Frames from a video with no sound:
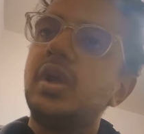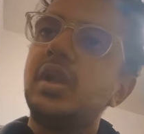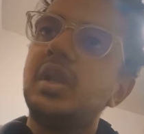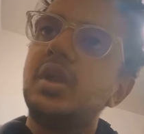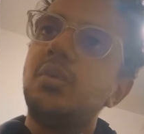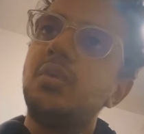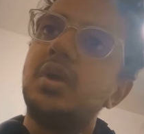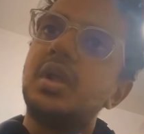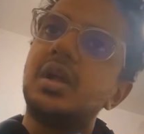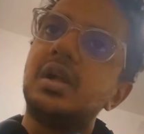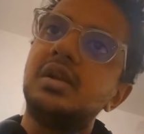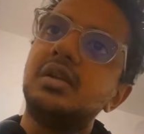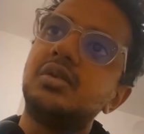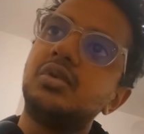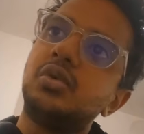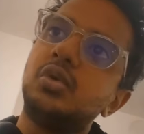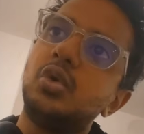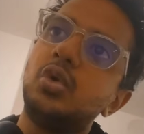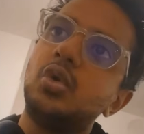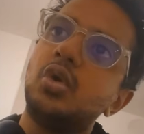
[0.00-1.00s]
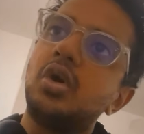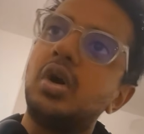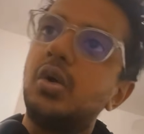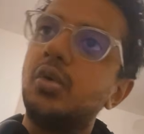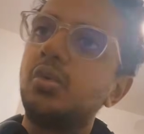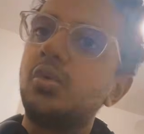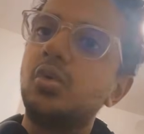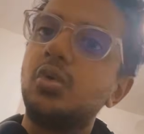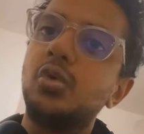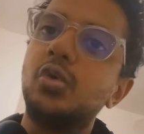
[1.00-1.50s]
anywhere else, you know
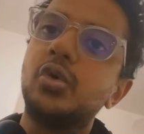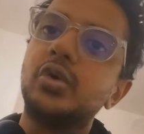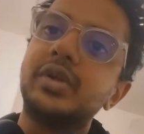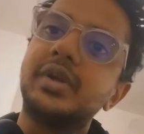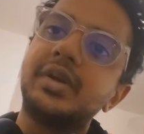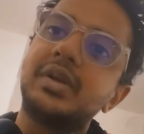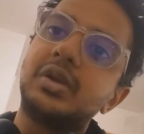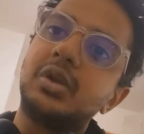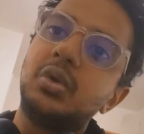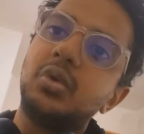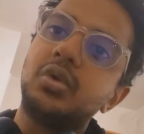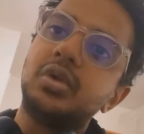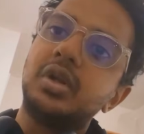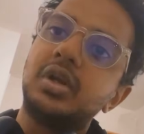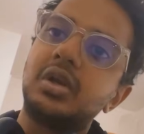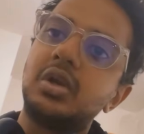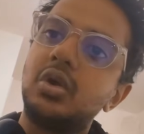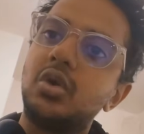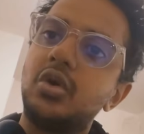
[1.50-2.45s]
how to go. That you know that